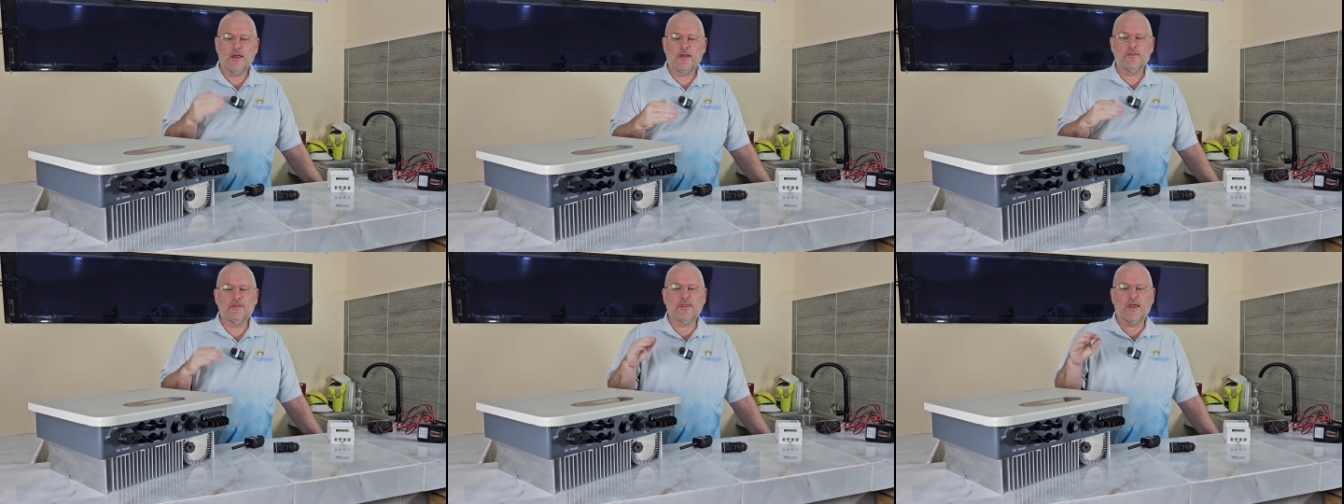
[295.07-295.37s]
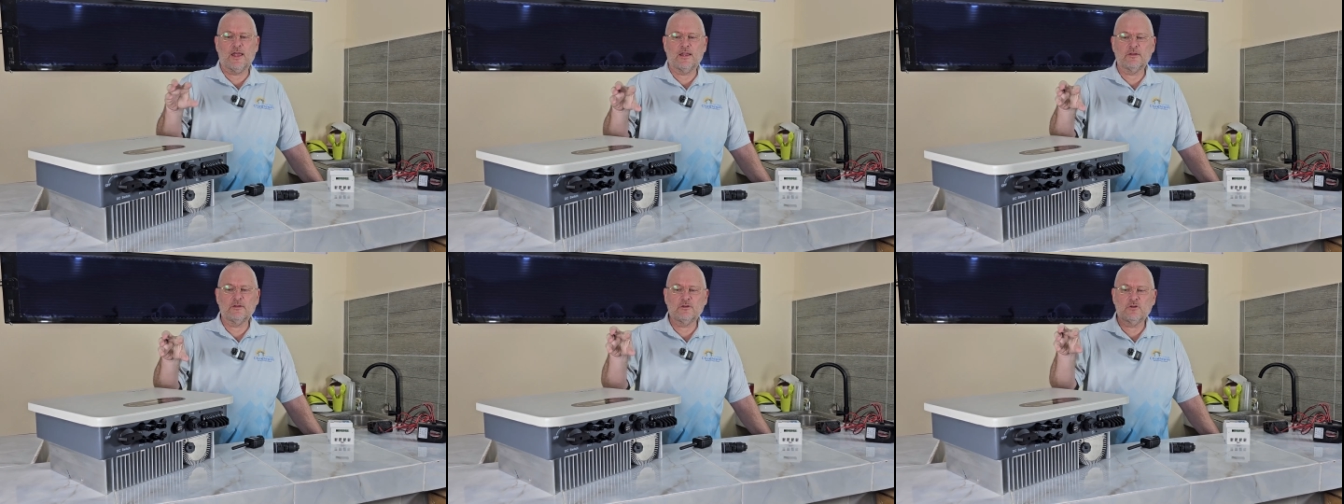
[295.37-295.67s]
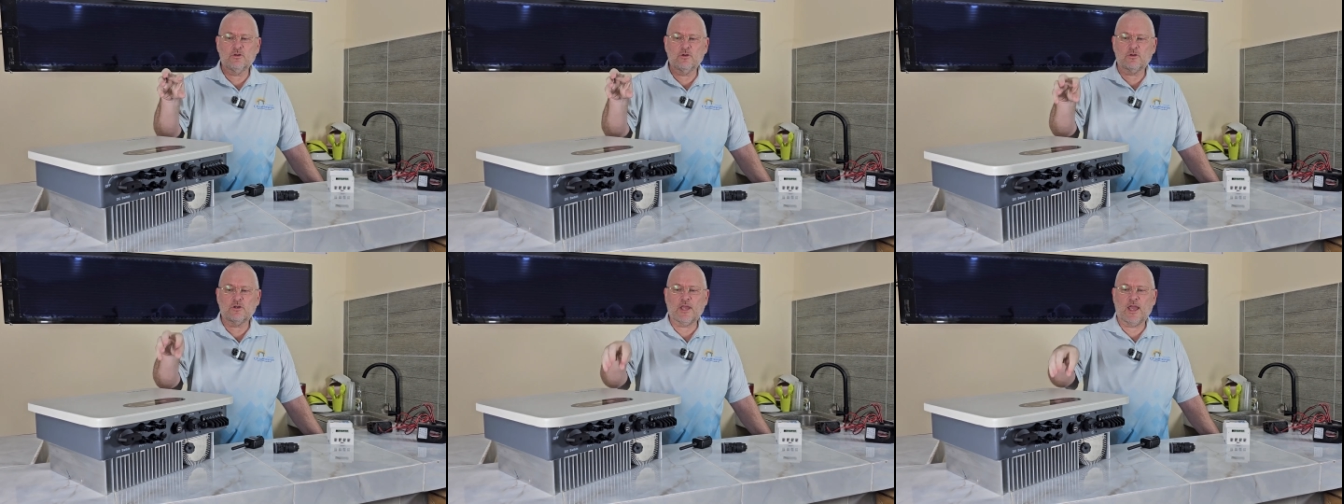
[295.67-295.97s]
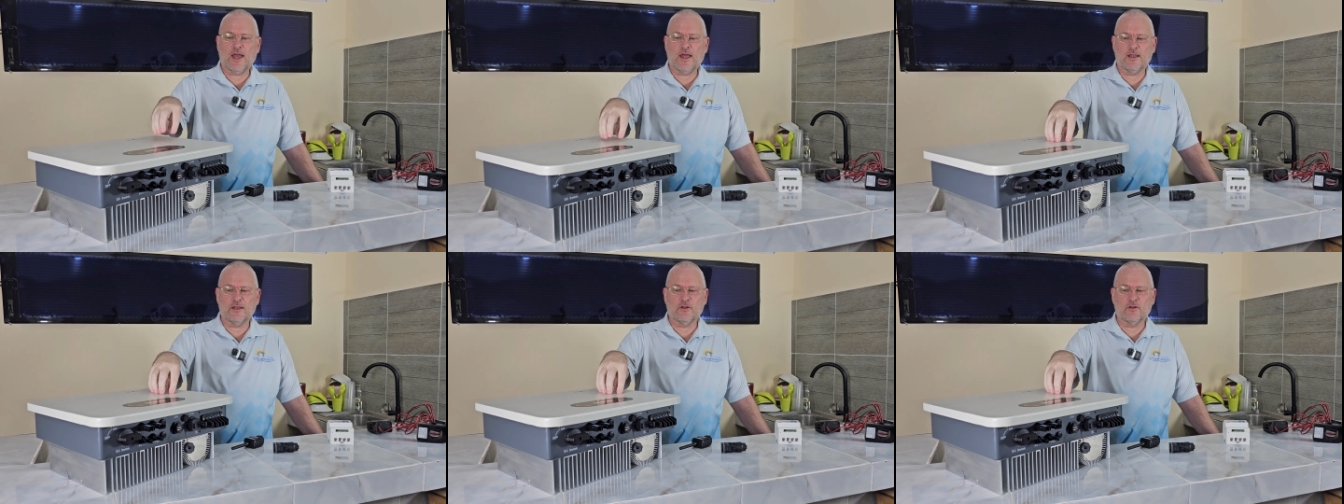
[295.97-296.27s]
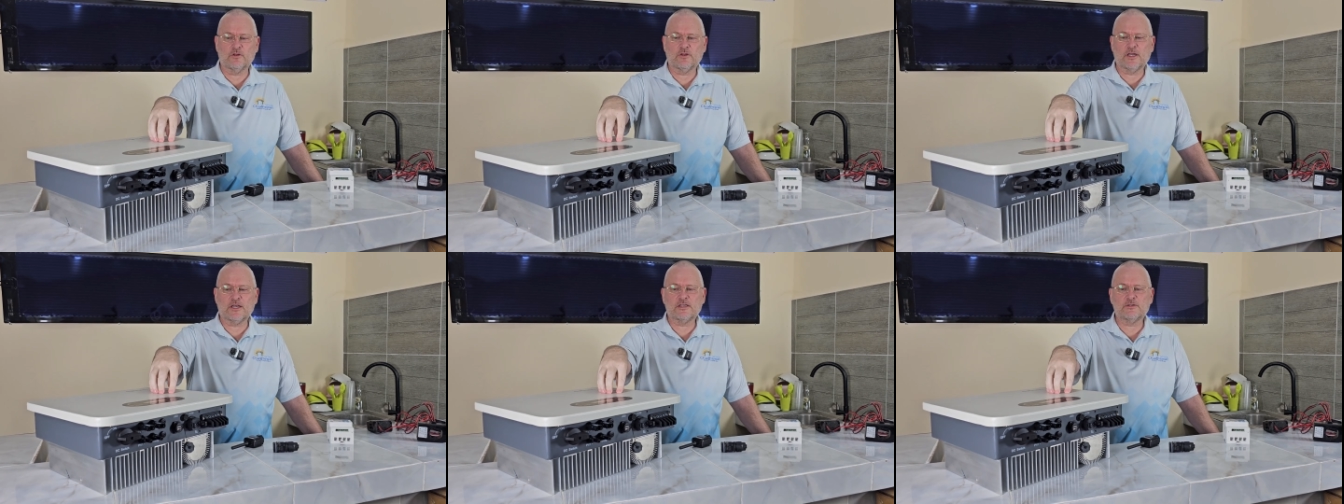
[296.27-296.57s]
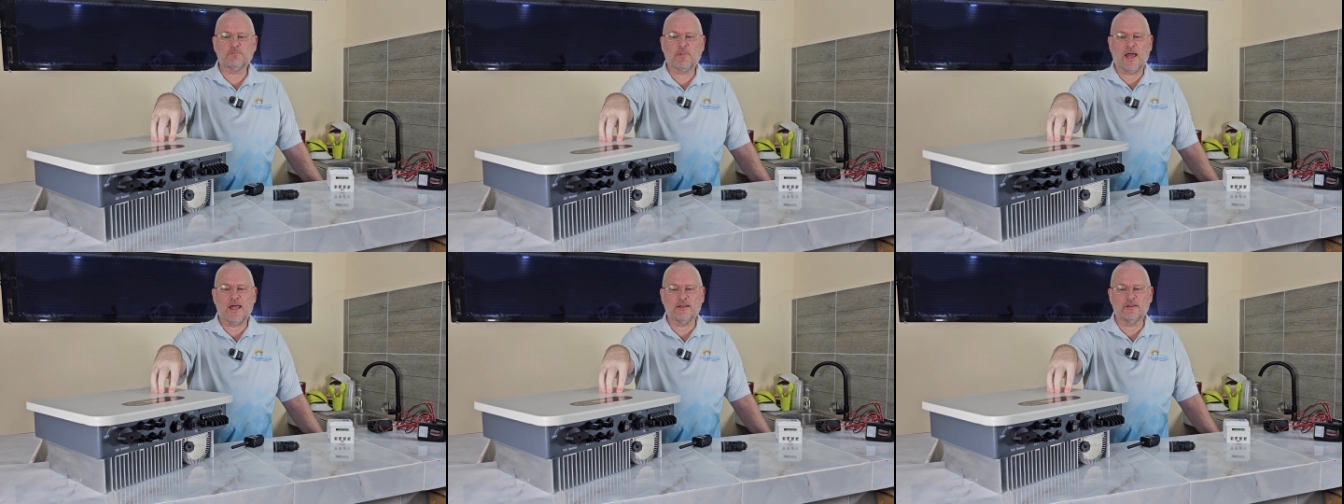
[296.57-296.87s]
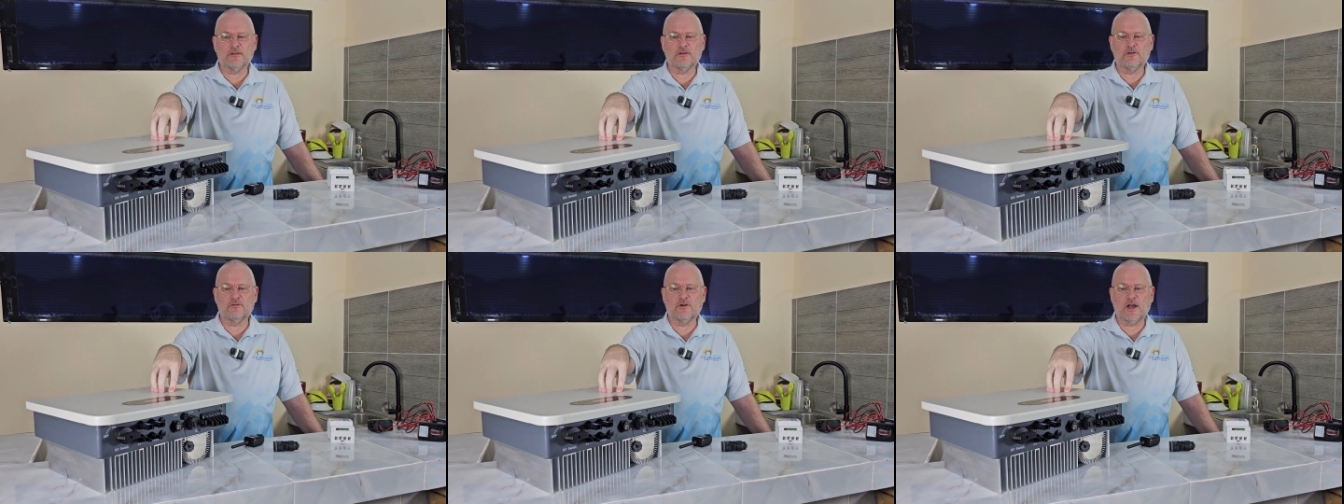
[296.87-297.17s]
then you cannot
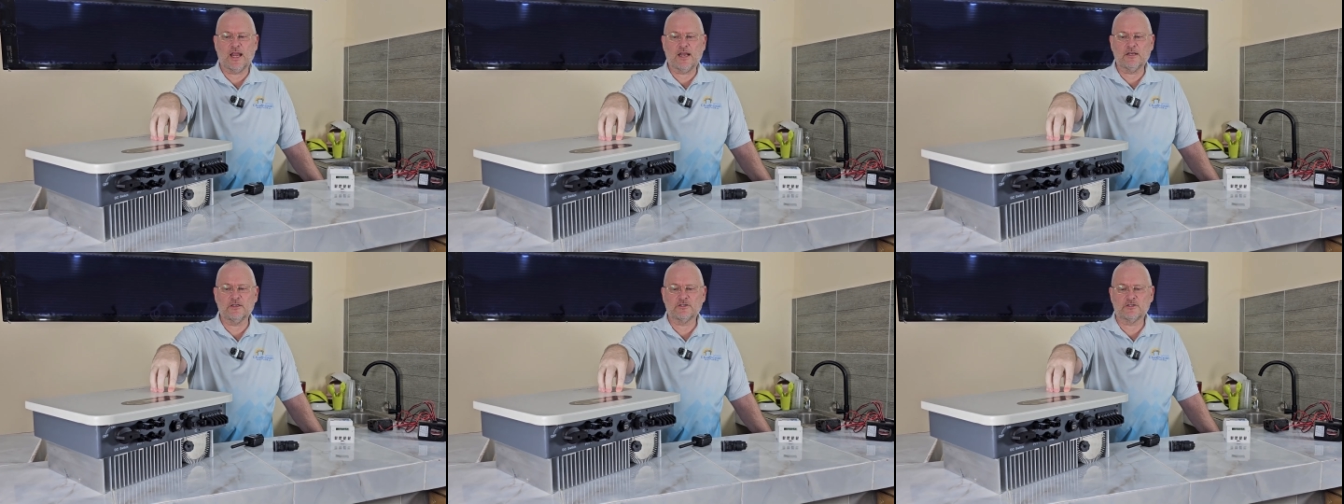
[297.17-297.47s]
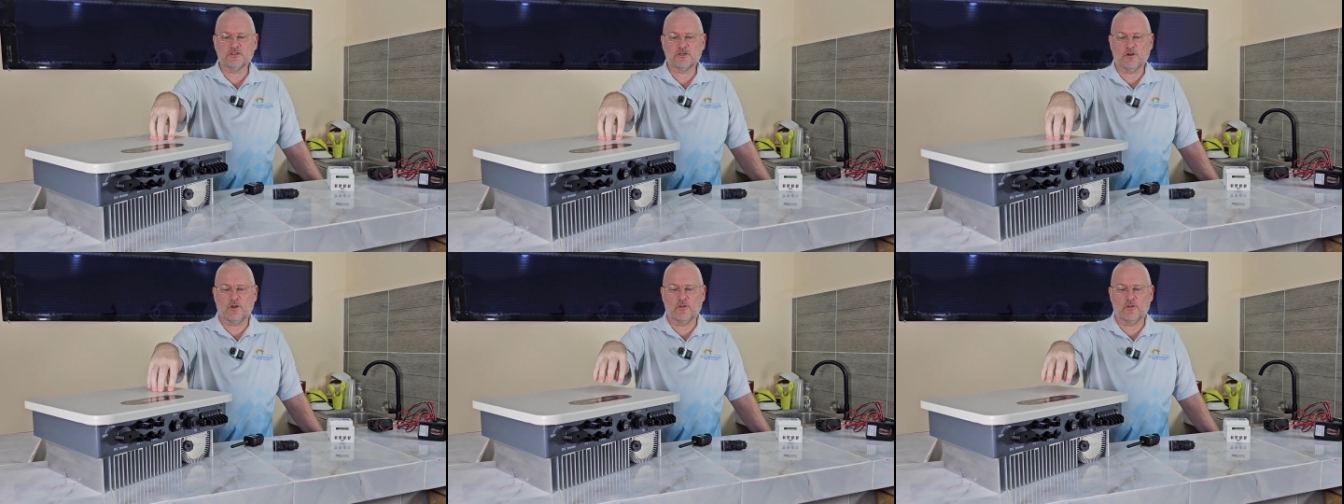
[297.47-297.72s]
expand the range